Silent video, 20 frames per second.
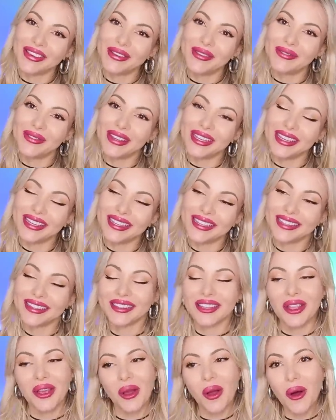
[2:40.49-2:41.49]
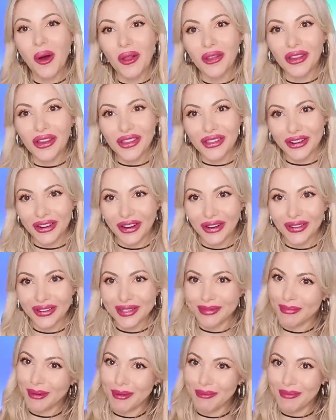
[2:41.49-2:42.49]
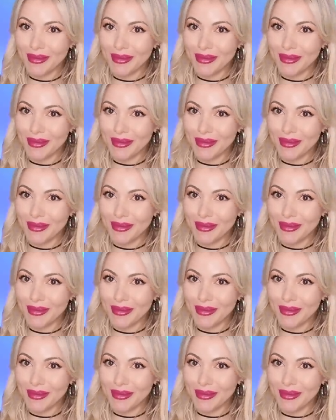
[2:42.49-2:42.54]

you mean all the other girls but